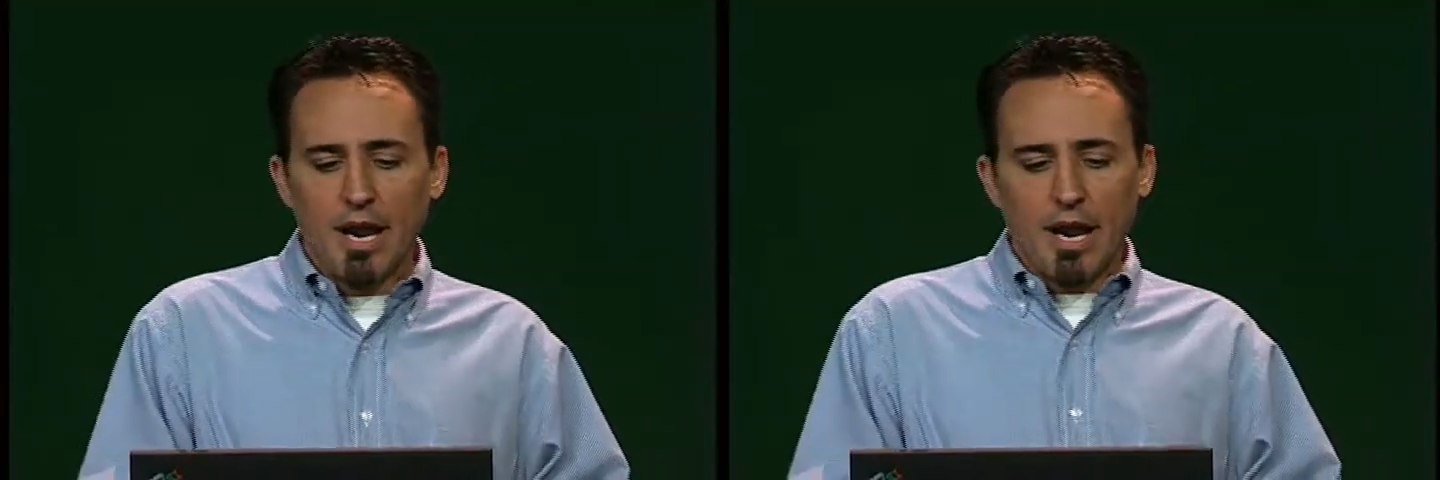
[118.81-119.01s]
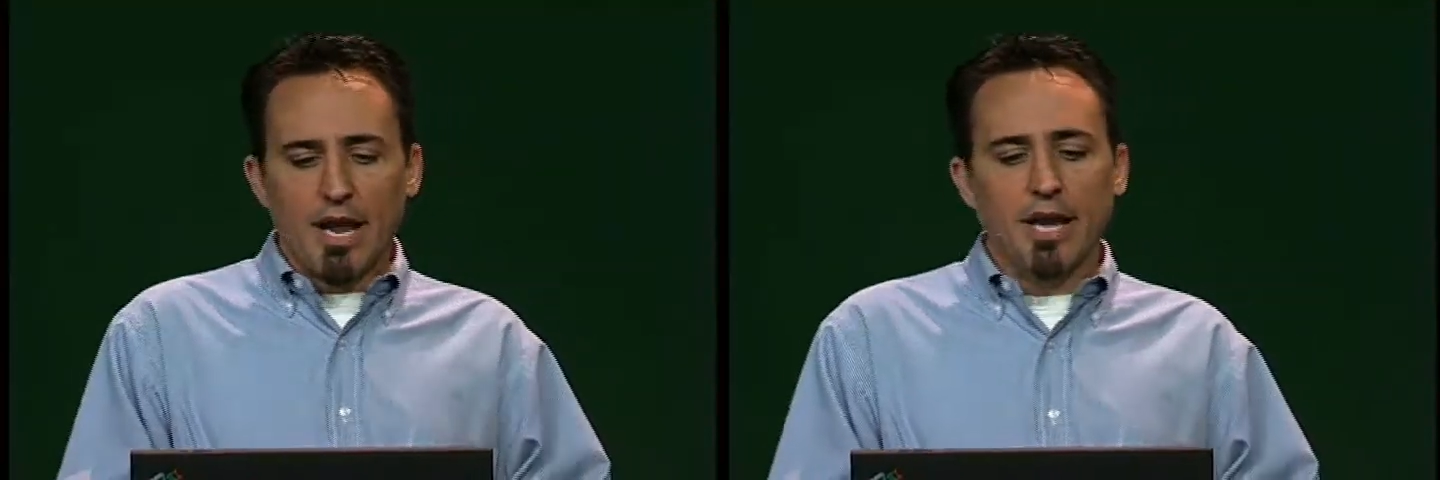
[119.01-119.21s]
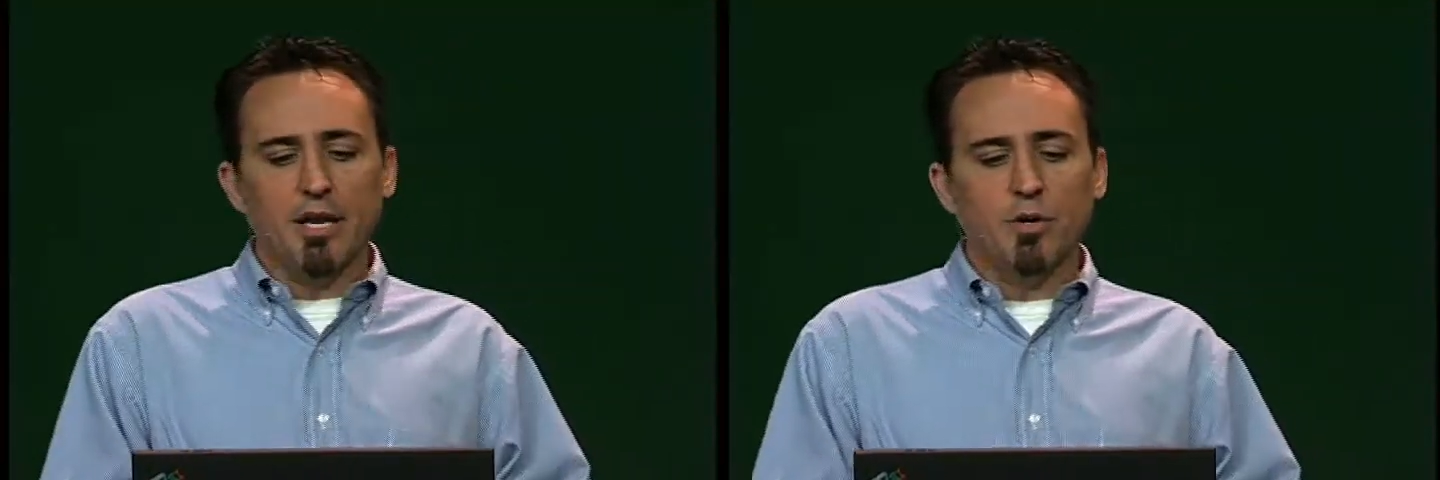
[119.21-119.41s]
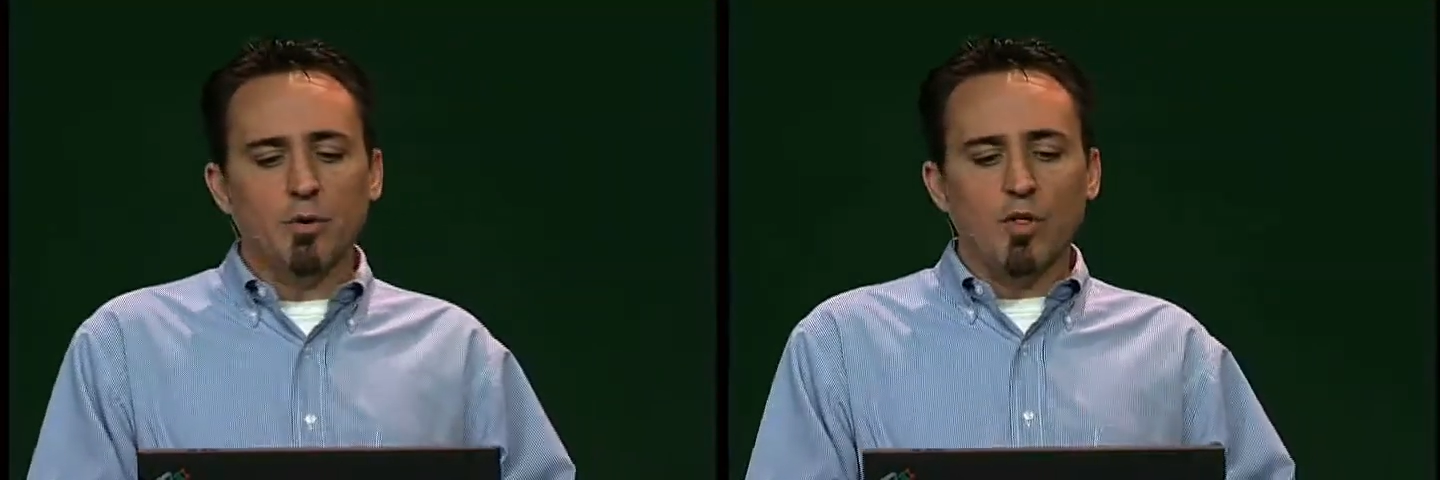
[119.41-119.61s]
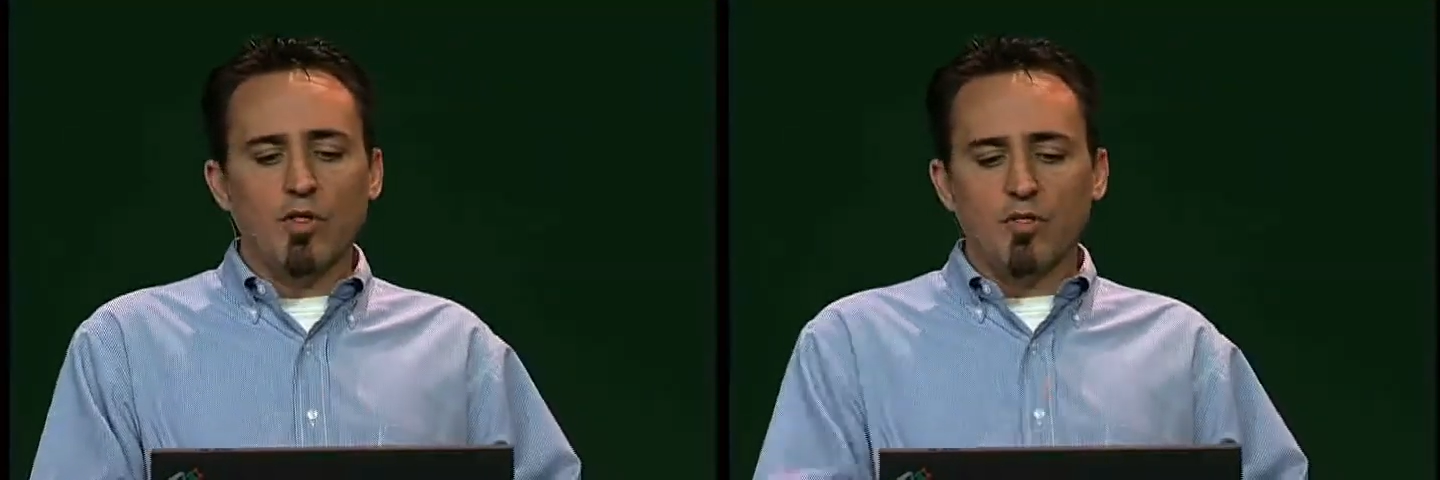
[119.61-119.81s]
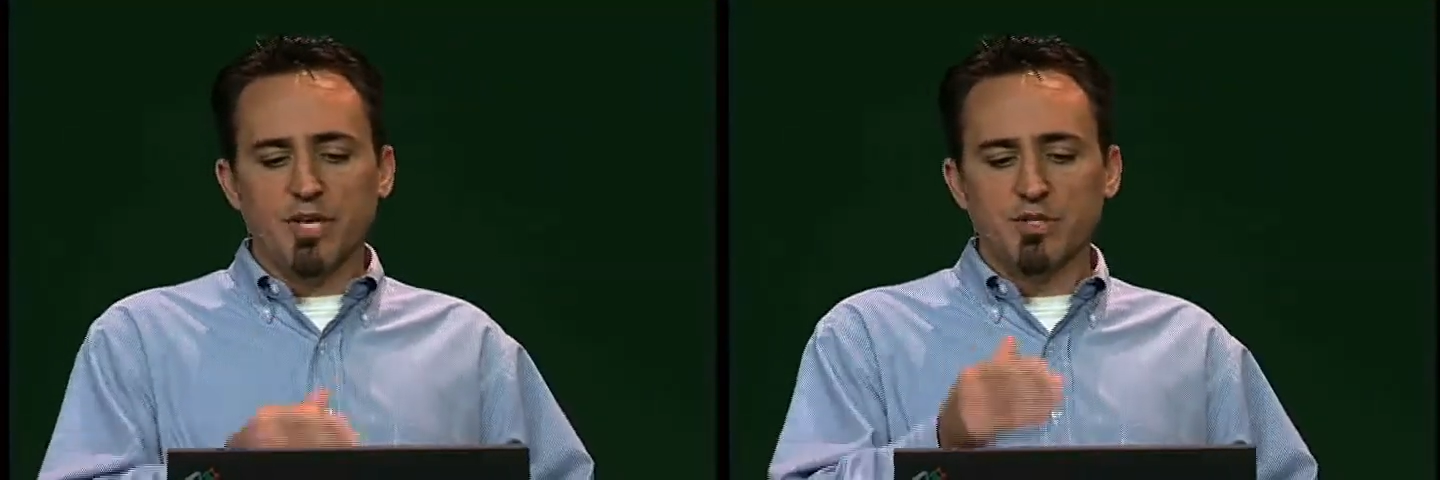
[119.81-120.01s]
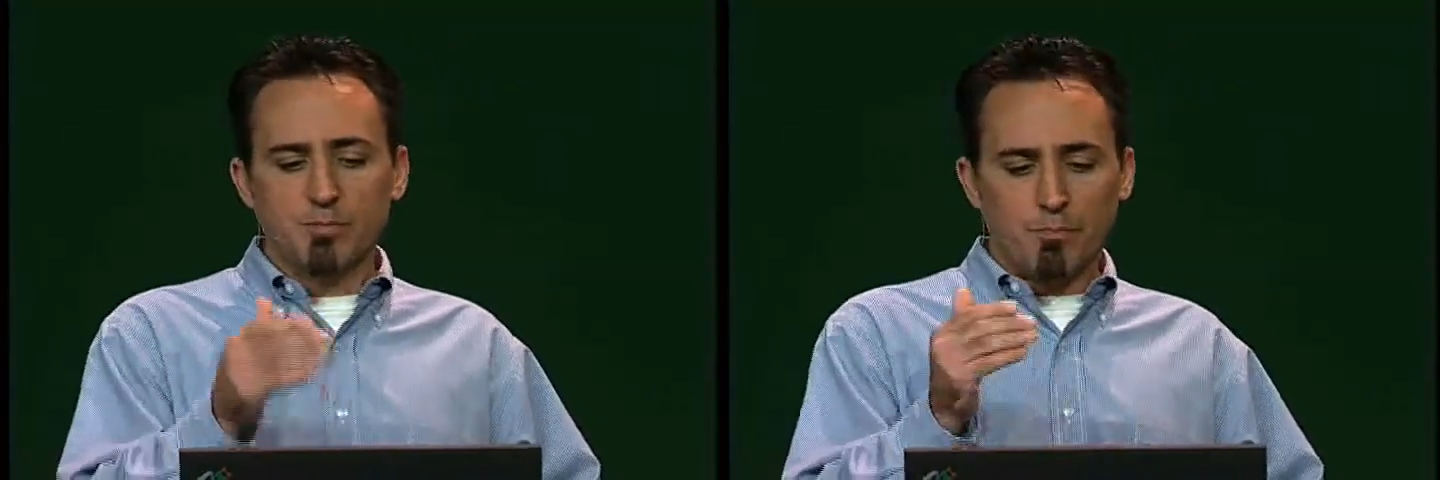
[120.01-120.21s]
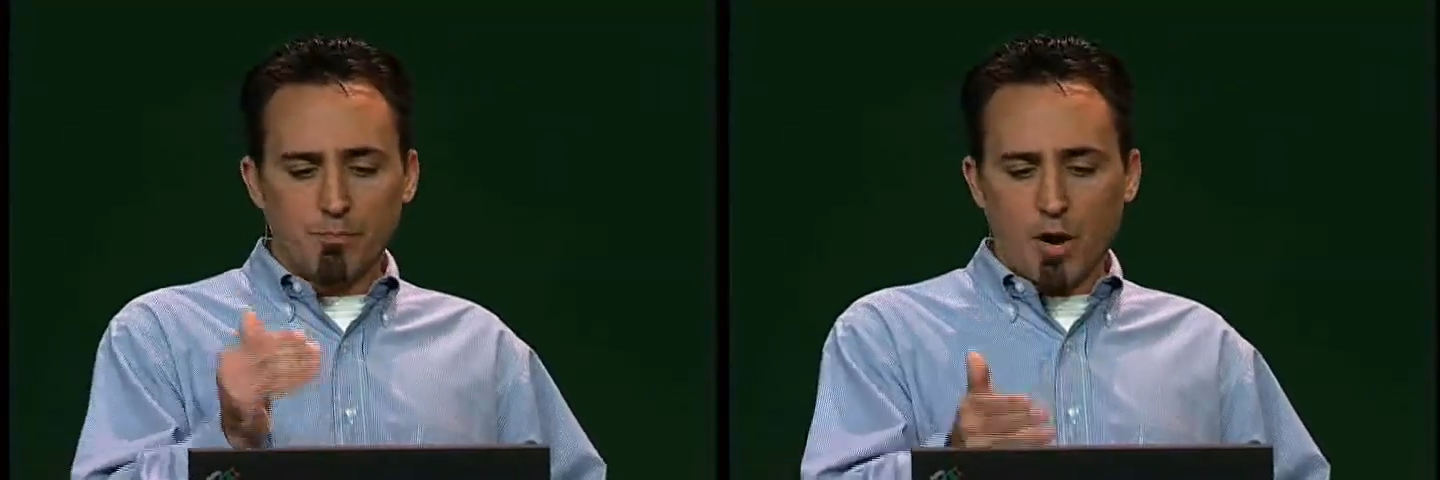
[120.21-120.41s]
and this
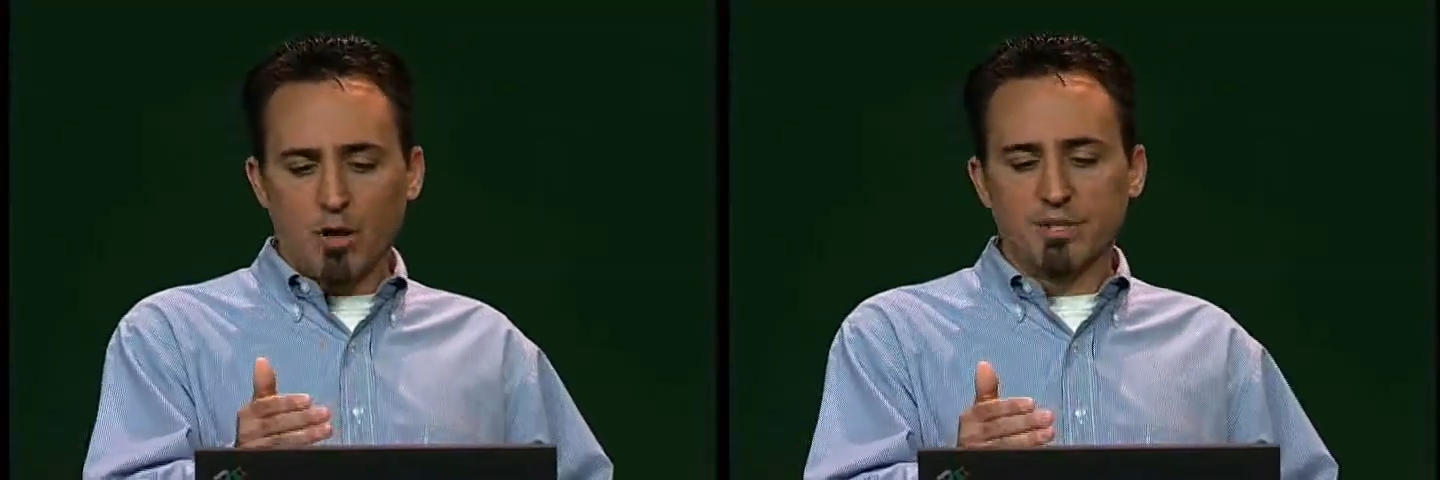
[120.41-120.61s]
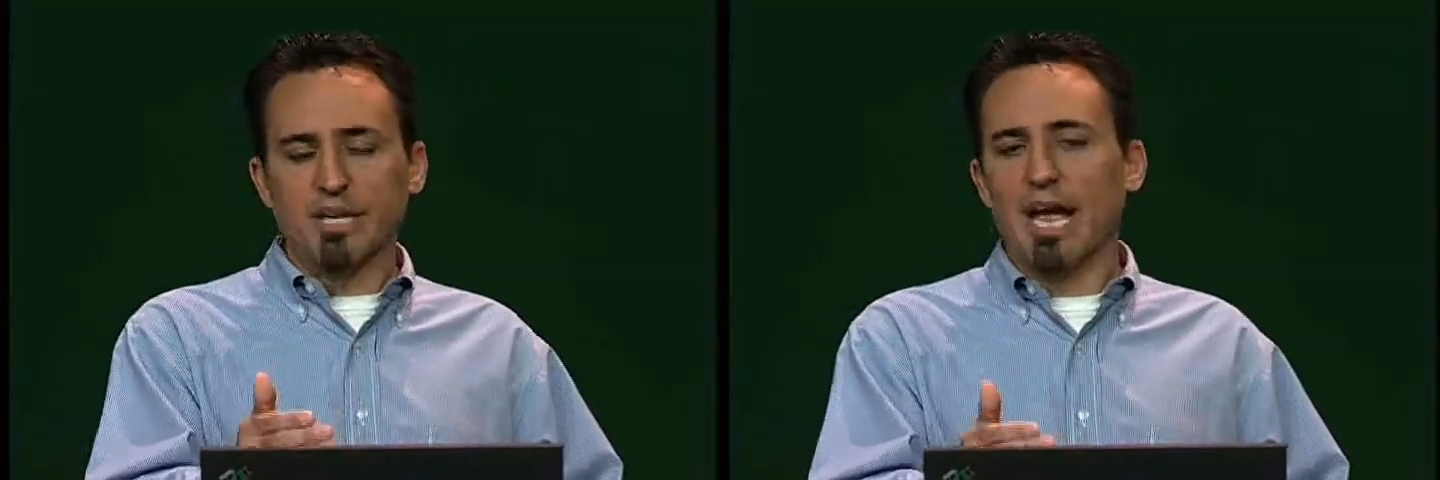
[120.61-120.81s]
policy